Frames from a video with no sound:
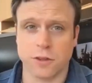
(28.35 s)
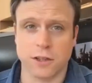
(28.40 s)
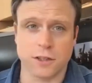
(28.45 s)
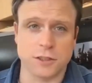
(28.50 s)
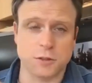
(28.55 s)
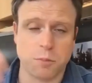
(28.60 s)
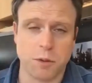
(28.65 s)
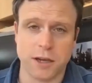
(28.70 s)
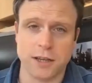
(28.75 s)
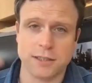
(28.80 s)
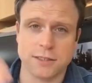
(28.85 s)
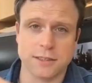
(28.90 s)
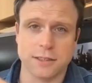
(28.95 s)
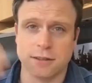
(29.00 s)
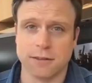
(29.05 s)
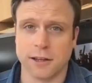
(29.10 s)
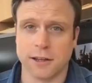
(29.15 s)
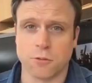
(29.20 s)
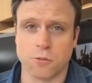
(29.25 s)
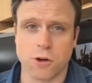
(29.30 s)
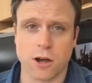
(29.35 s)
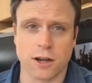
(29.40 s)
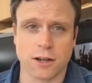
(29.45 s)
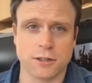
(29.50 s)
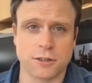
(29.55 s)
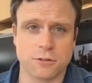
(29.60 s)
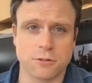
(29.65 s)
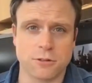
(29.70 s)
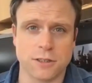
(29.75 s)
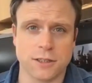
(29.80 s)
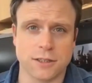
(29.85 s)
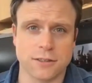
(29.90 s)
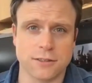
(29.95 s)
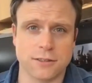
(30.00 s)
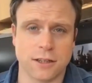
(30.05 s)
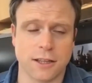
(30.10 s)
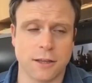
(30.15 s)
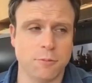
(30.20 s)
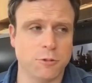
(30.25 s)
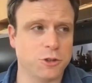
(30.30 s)
space and rocketry and
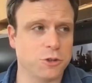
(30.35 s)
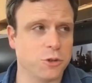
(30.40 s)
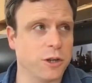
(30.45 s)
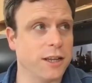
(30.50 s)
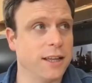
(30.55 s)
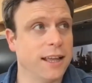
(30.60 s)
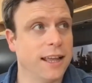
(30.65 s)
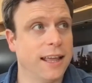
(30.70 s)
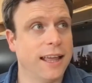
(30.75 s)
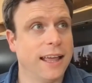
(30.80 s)
telemetry.